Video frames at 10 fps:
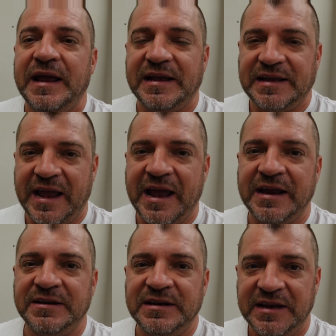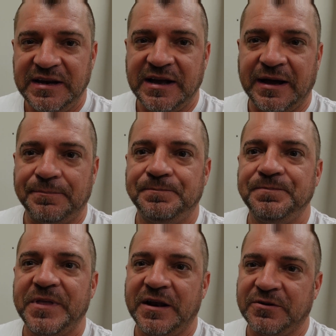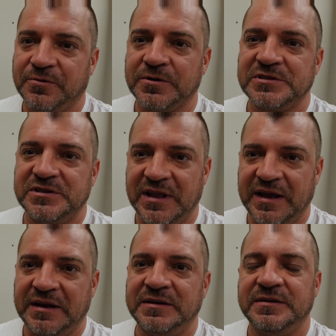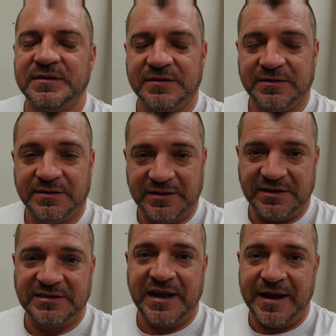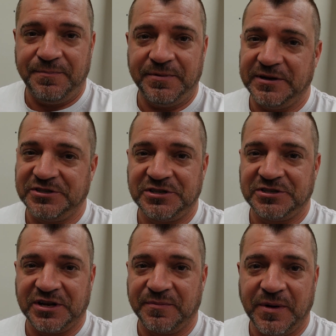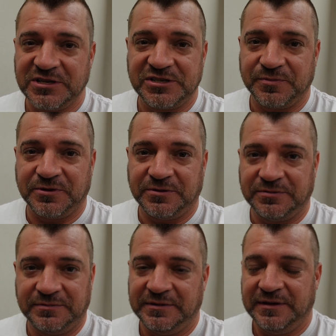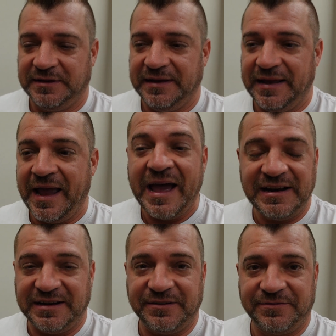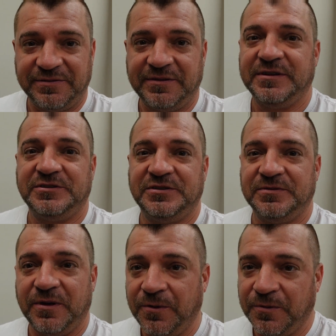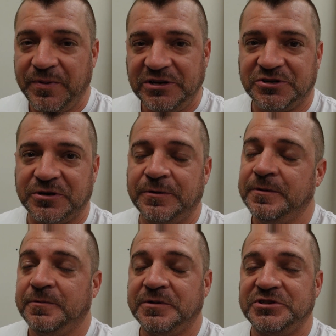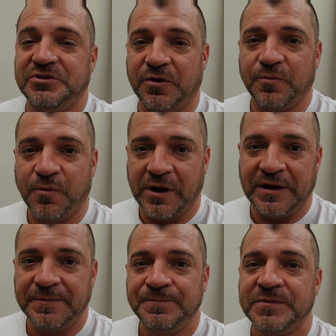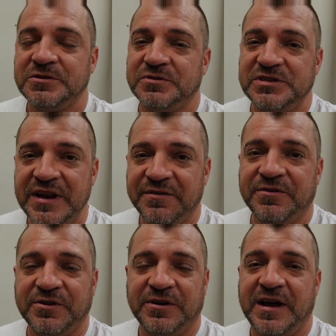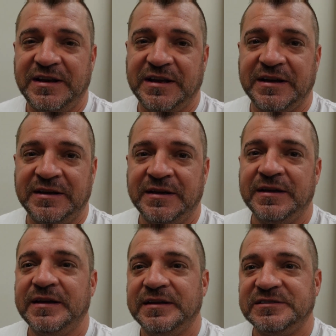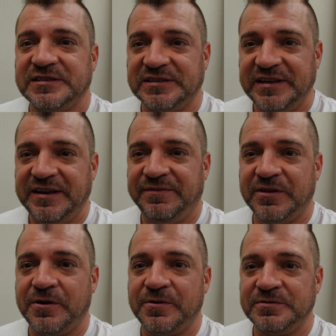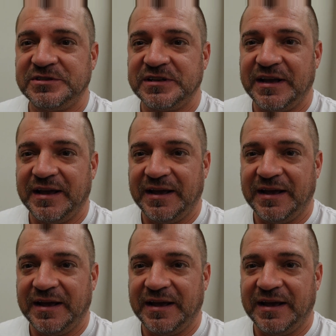it can heat up. And of course then the tape is just a combustible additive to the whole picture, which you don't want. So it's never a good idea to leave those